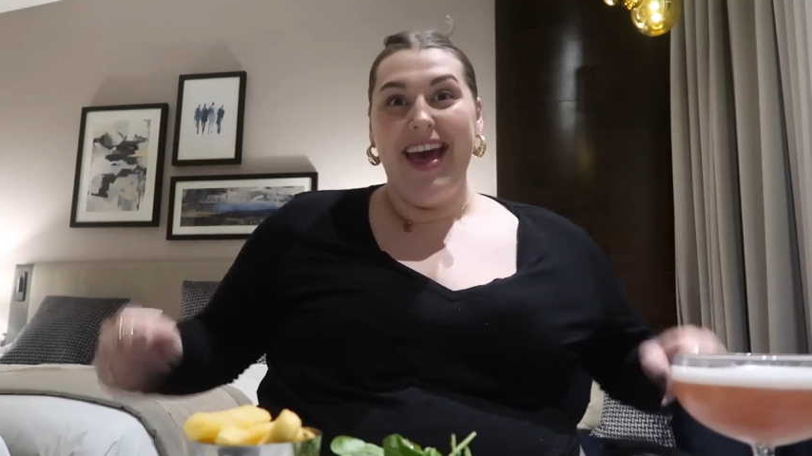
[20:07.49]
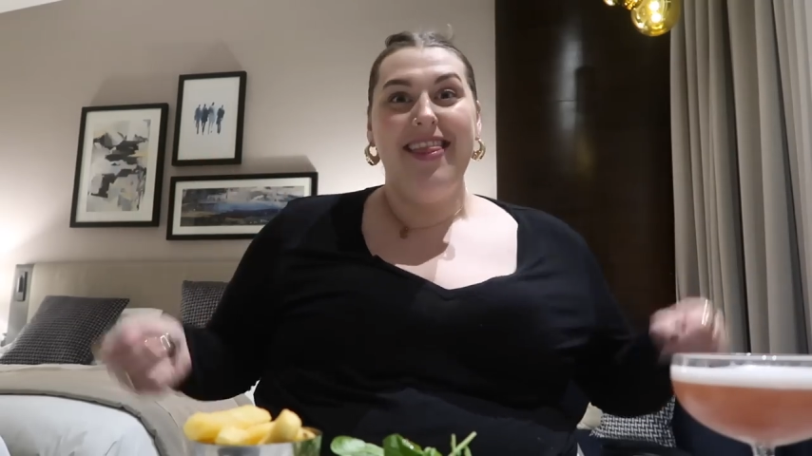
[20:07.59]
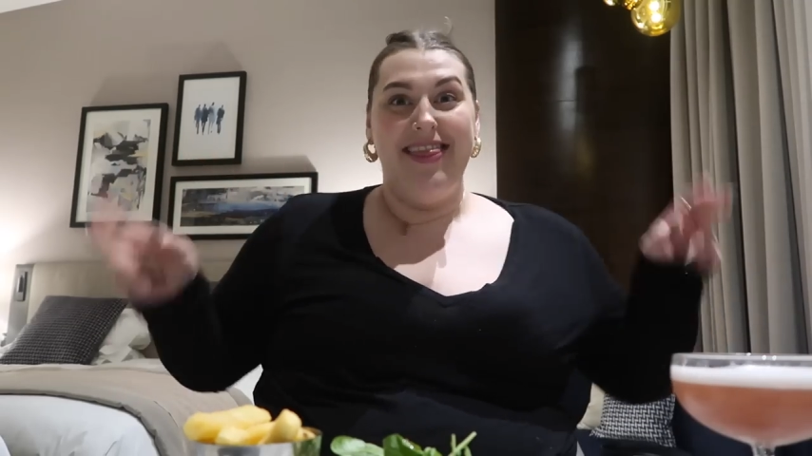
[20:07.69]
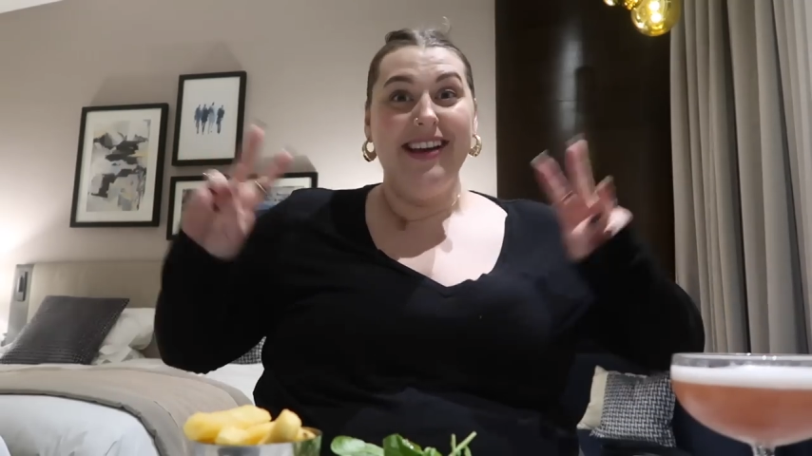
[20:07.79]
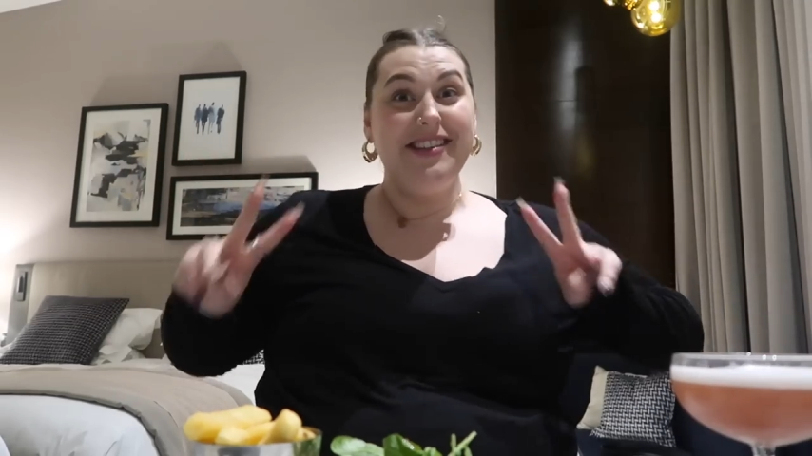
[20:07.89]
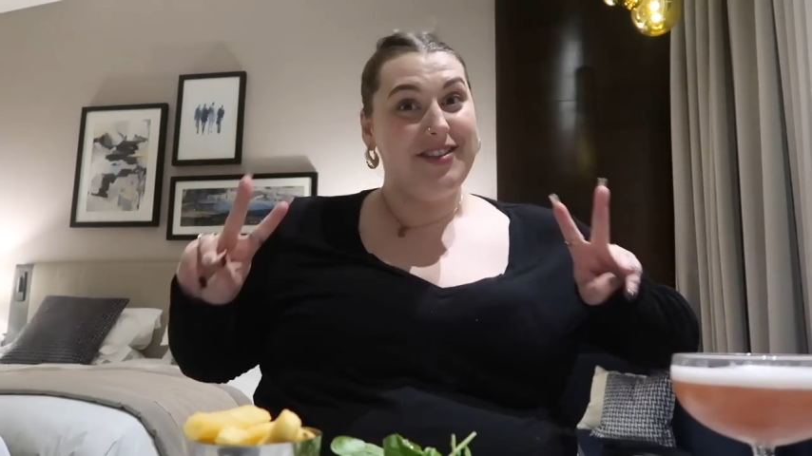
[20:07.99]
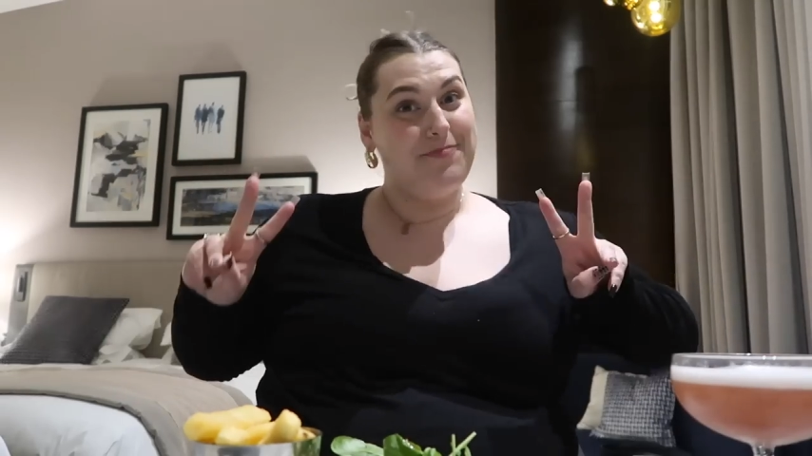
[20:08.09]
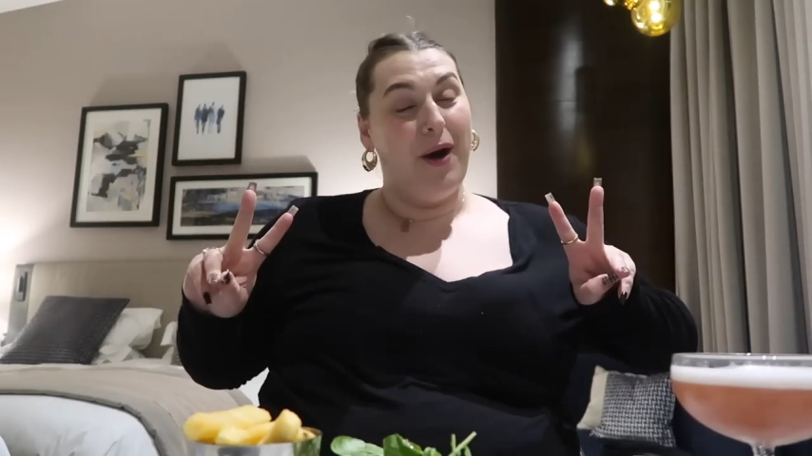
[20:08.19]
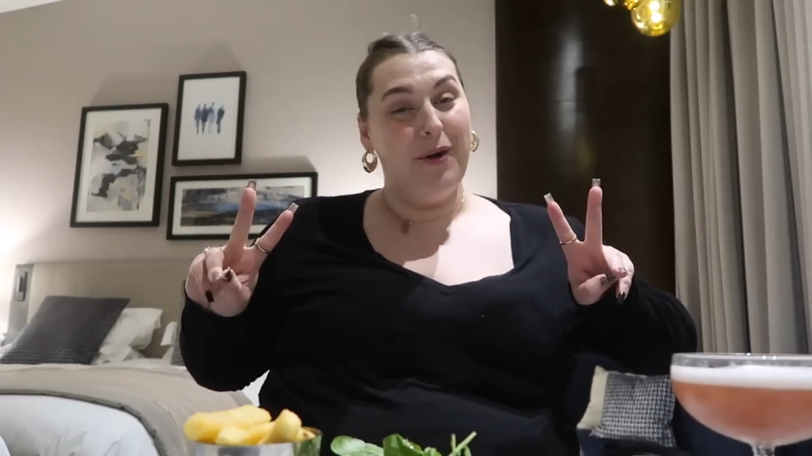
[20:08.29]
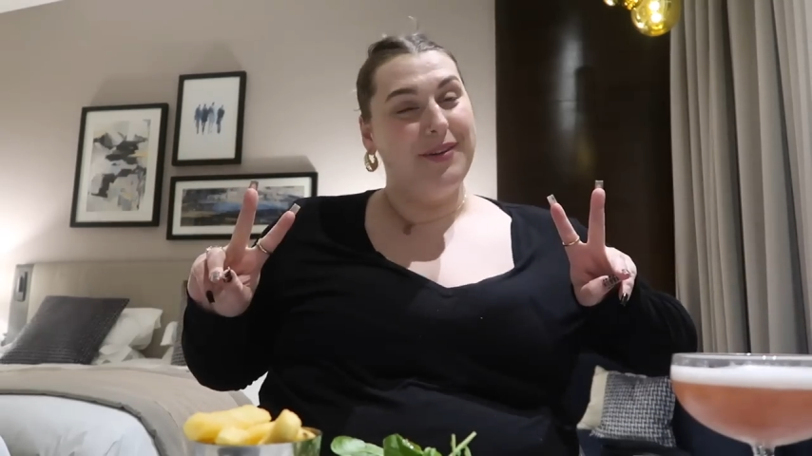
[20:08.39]
This
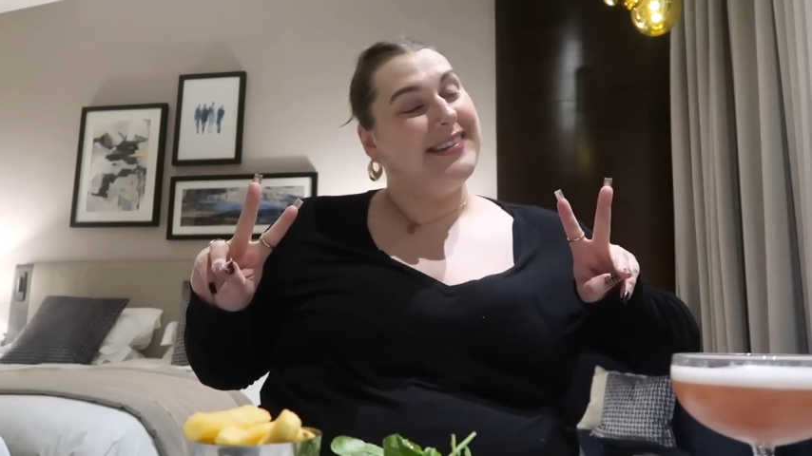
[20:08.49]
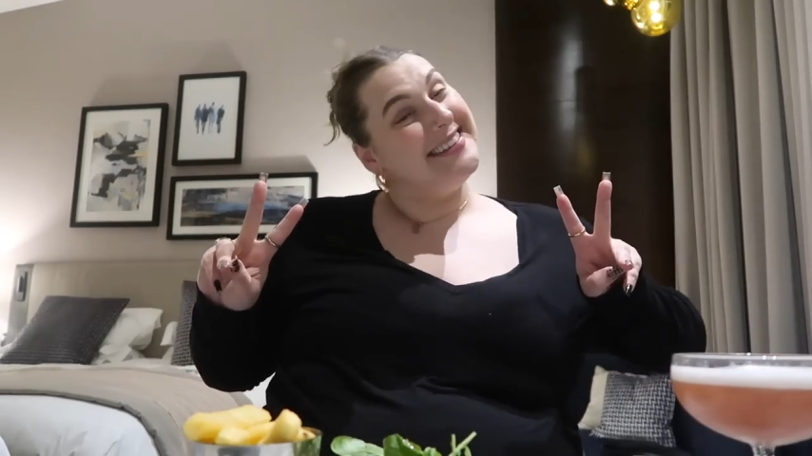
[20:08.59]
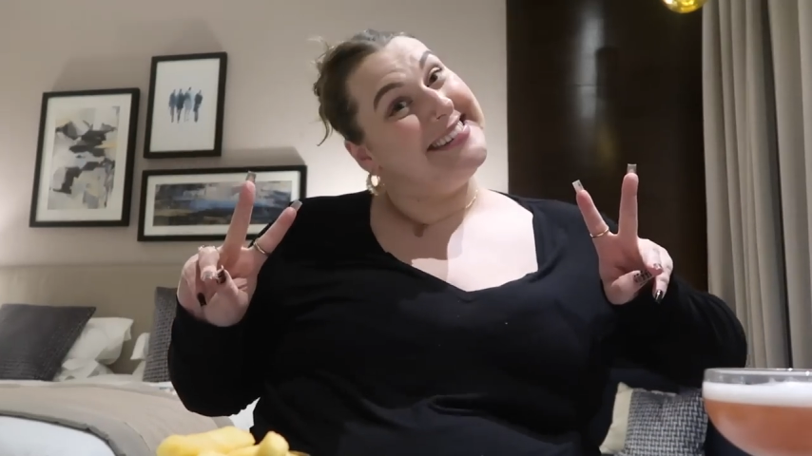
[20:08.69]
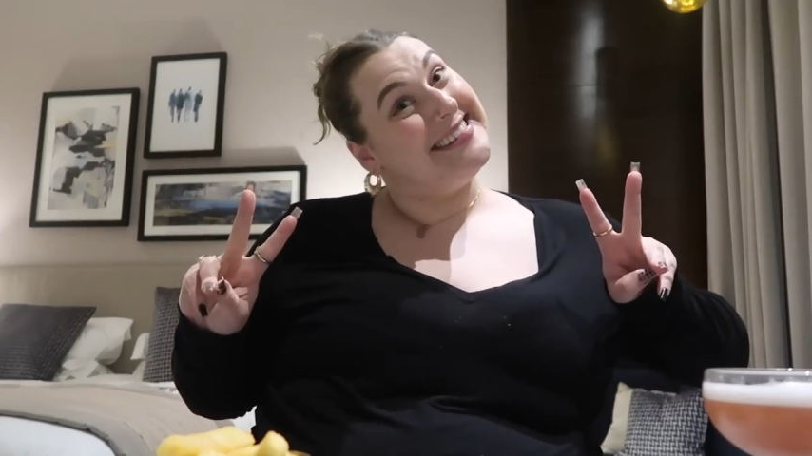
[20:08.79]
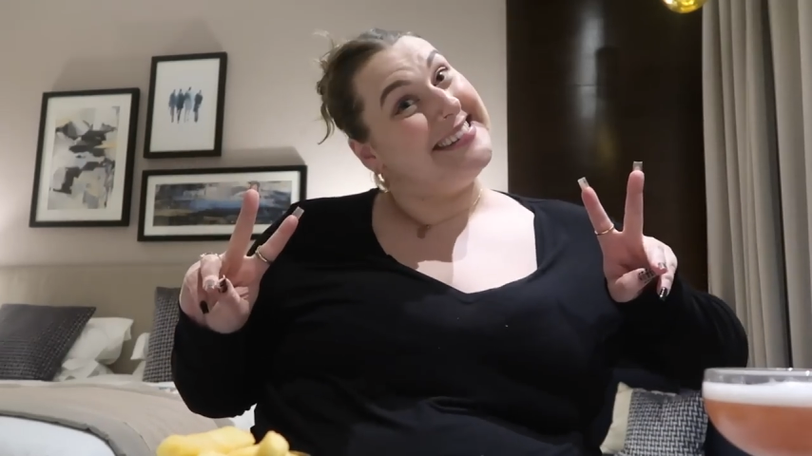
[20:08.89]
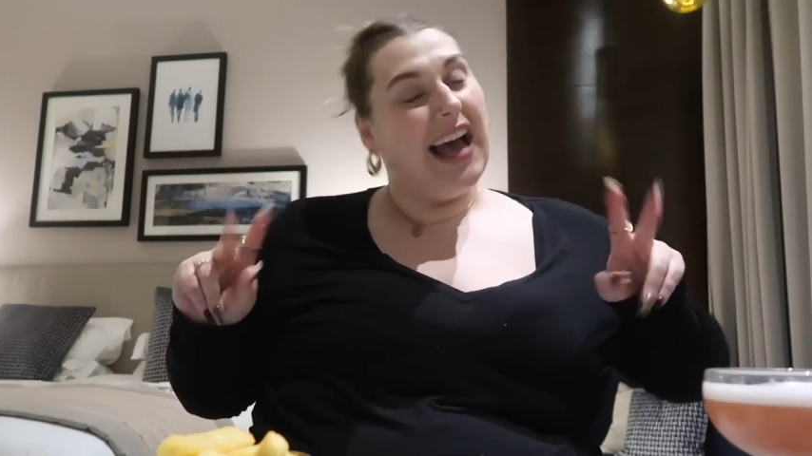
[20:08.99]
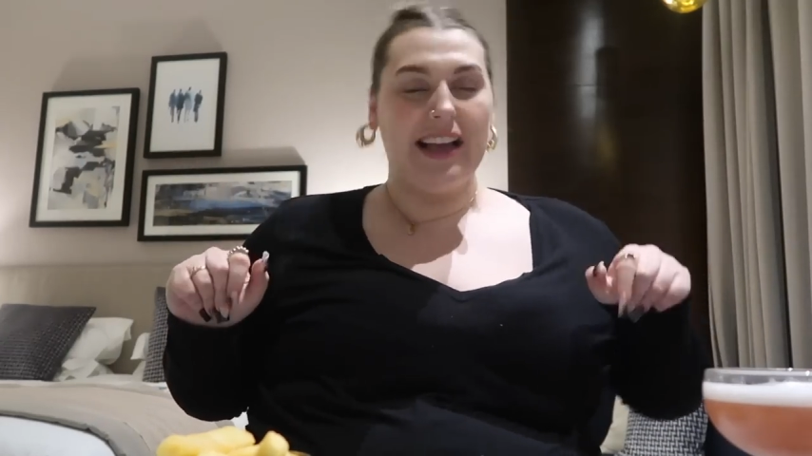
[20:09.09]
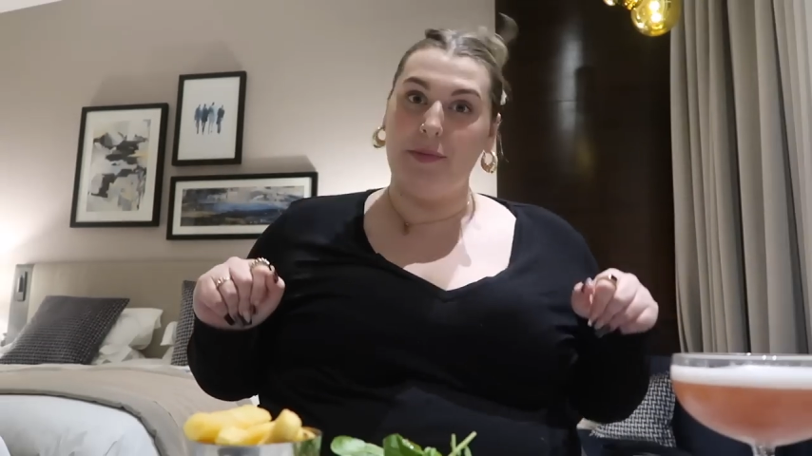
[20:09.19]
pose has